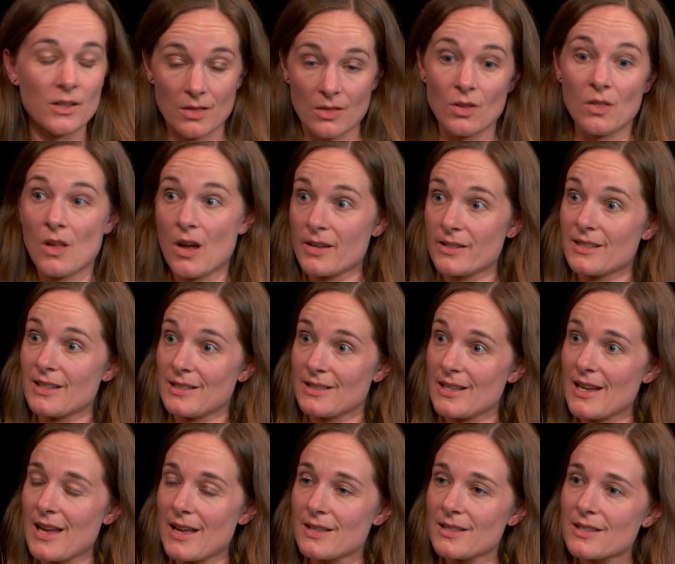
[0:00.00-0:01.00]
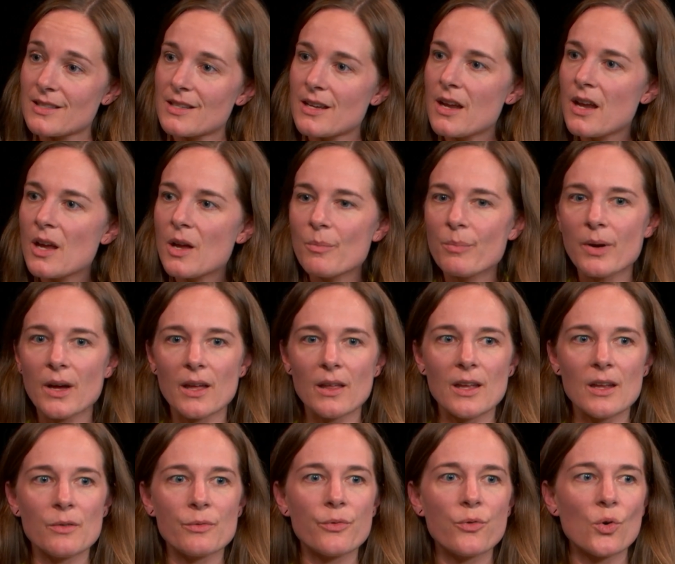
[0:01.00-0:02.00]
The laws exist, but
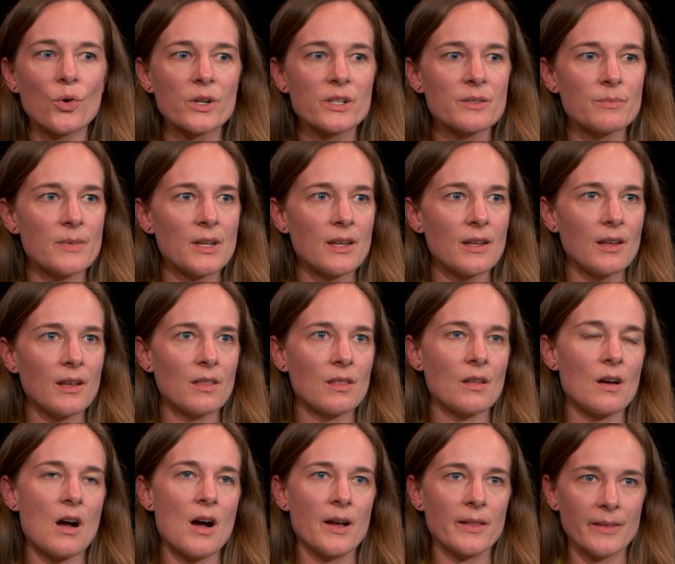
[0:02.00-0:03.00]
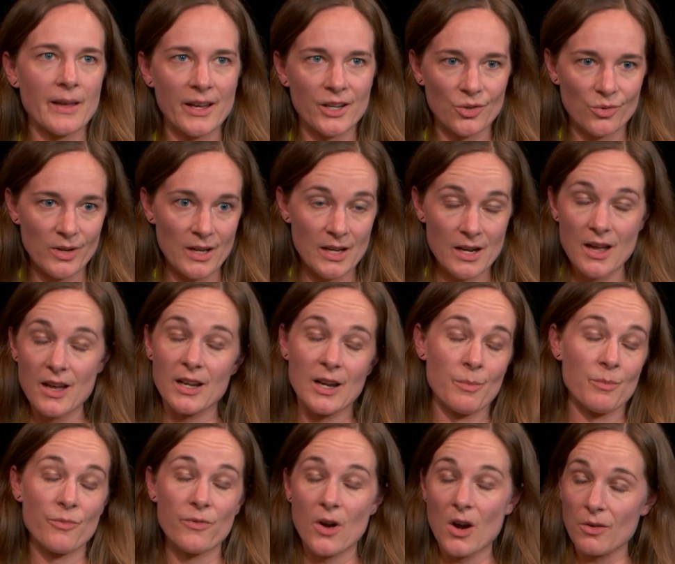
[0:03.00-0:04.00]
enforcement in the online arena, and
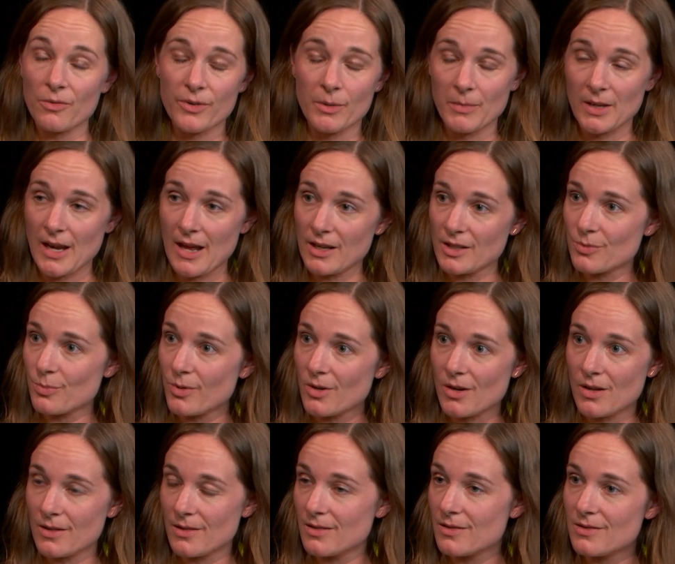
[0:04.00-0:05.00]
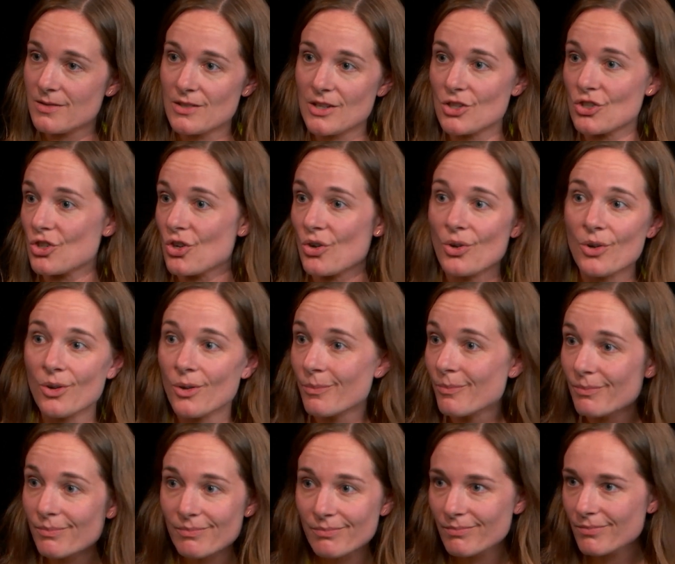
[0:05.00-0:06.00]
I'm far from an expert on digital
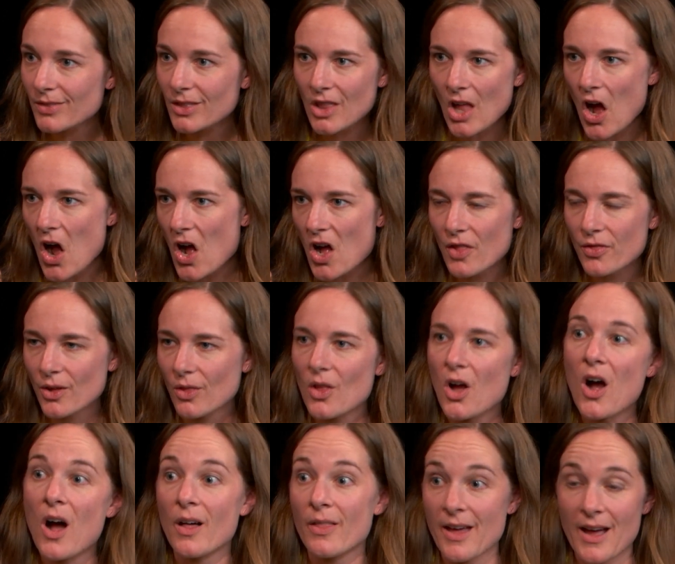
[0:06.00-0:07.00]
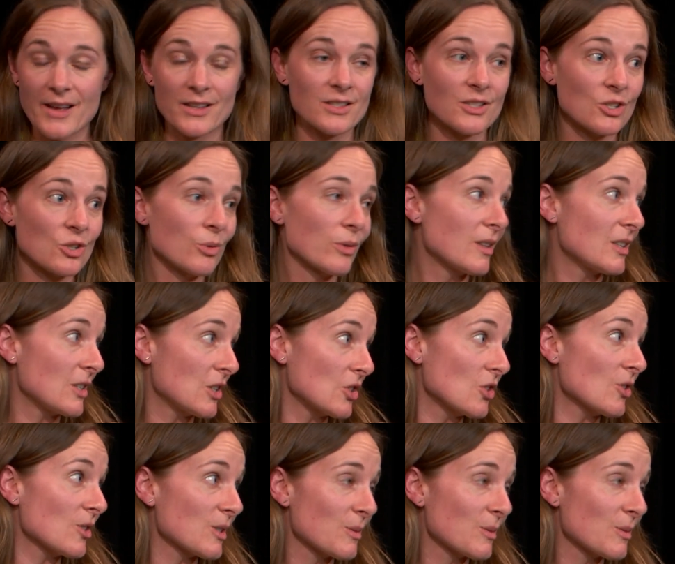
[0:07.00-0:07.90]
law, the law that has to do with the digital